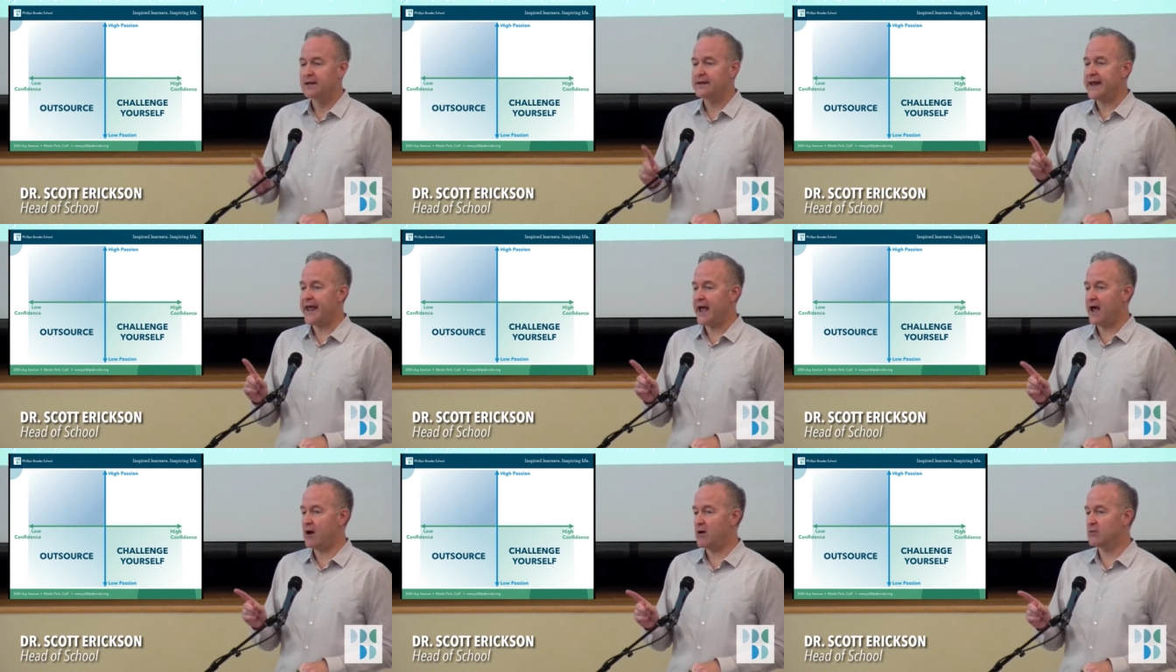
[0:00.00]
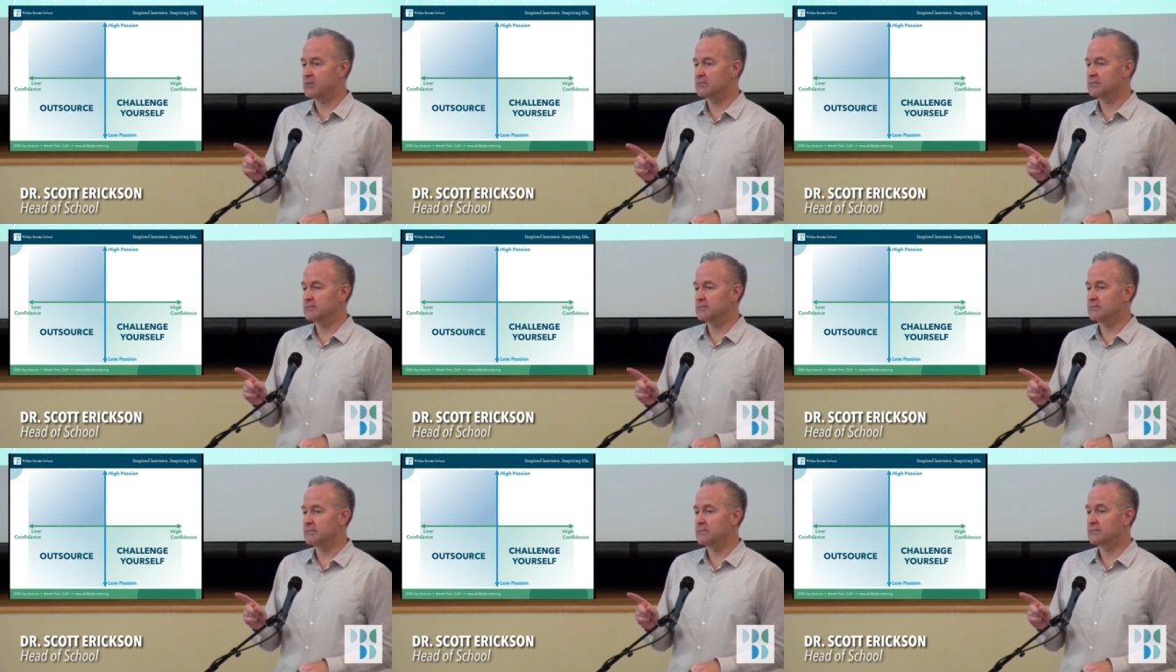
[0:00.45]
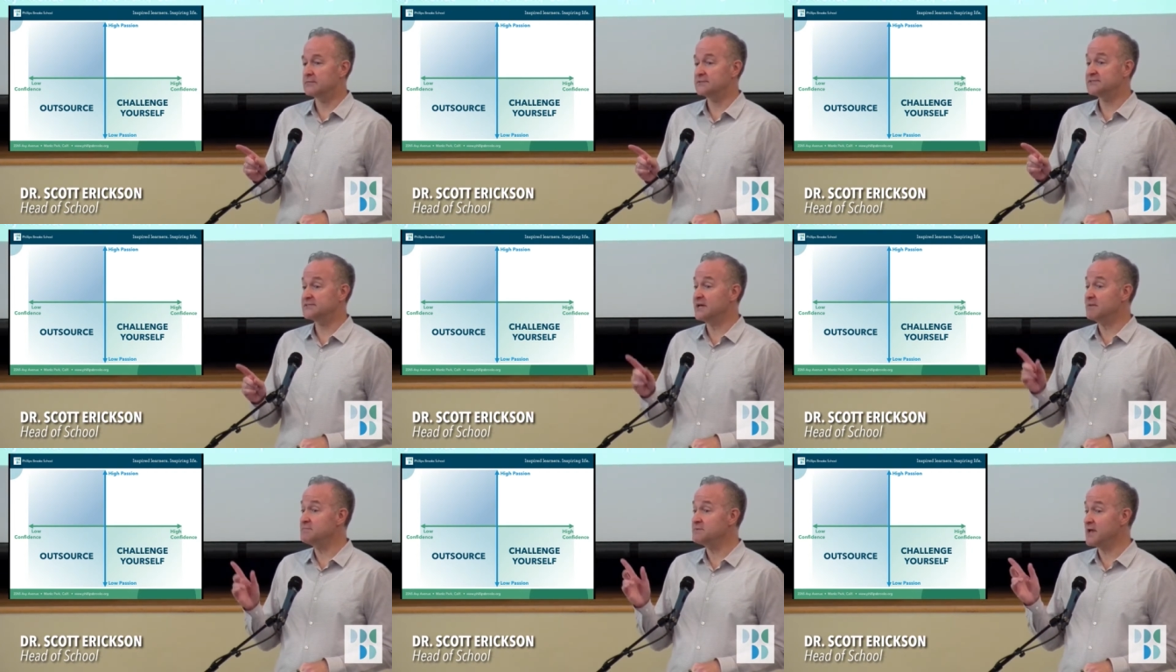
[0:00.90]
Now,
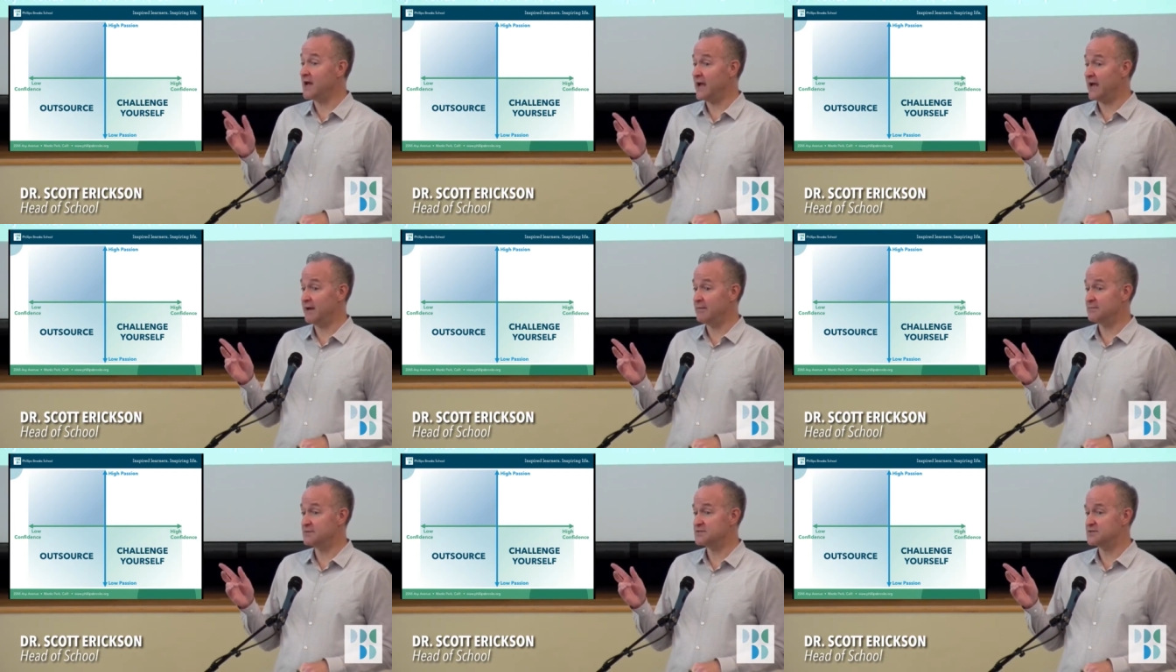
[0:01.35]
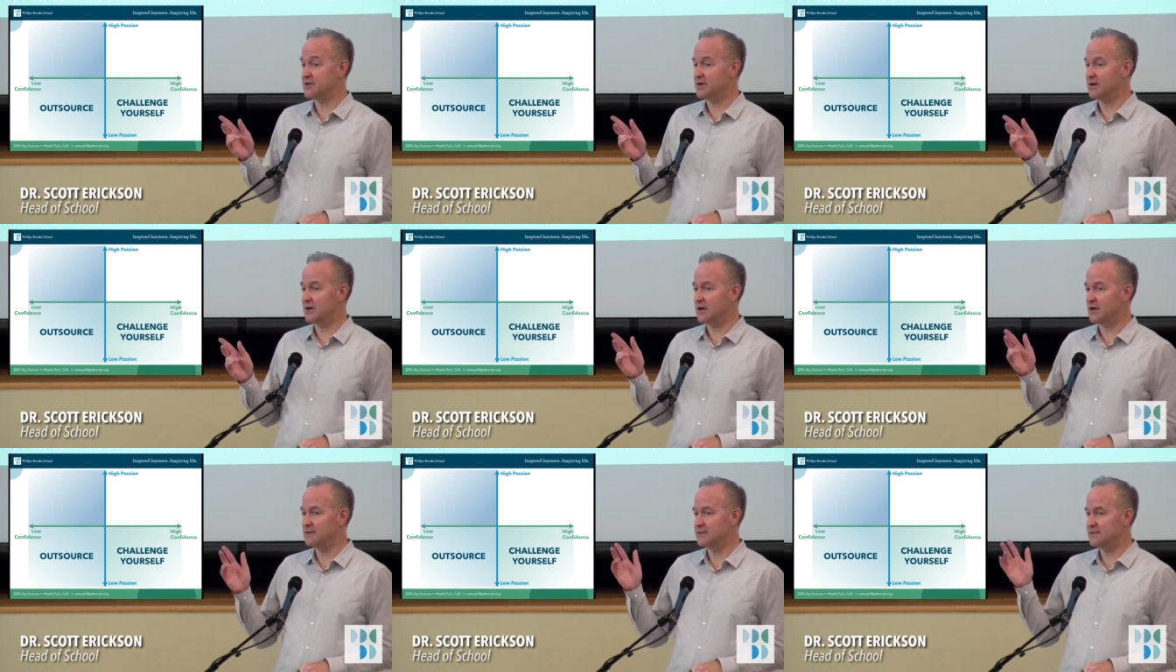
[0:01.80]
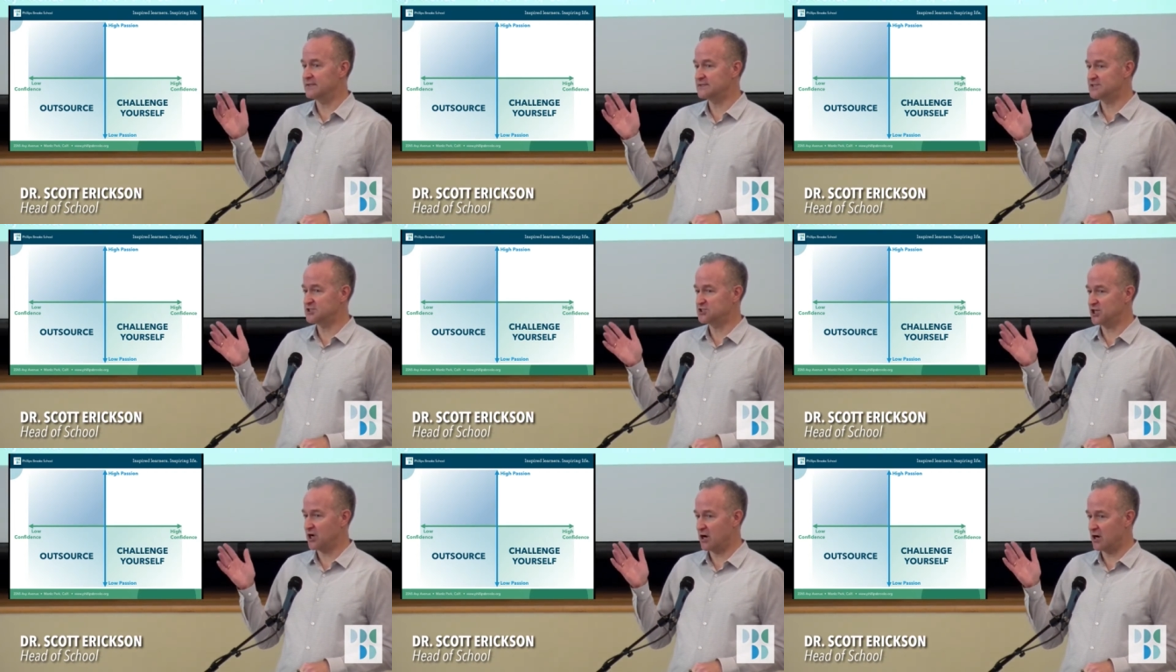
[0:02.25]
Sometimes on
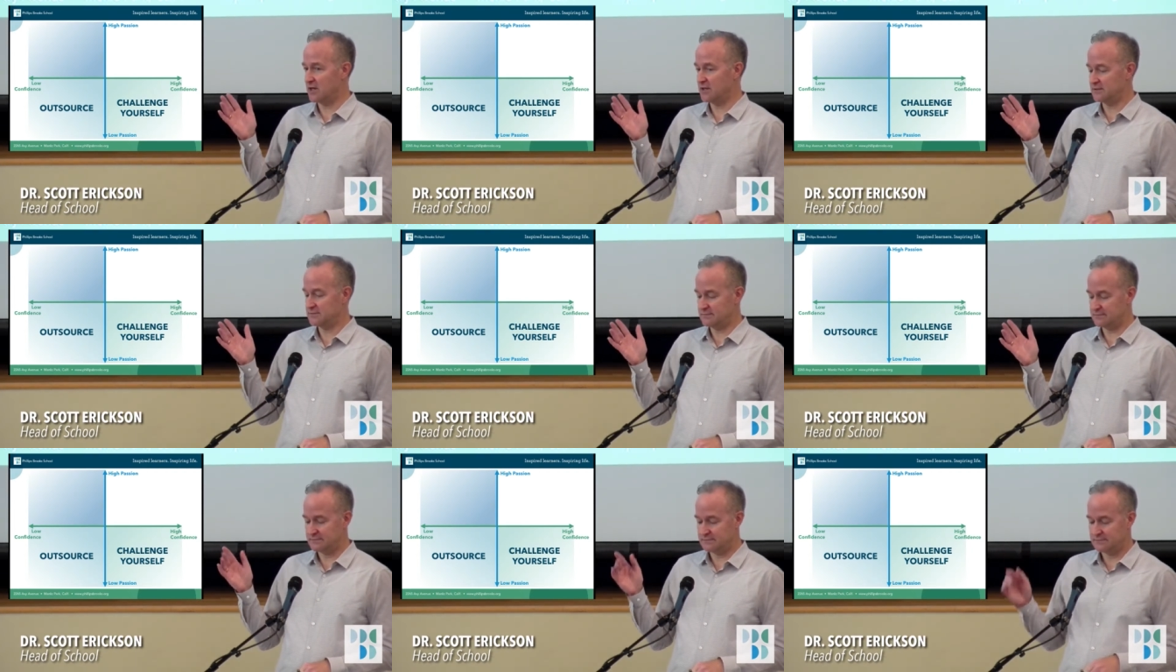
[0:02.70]
this chart,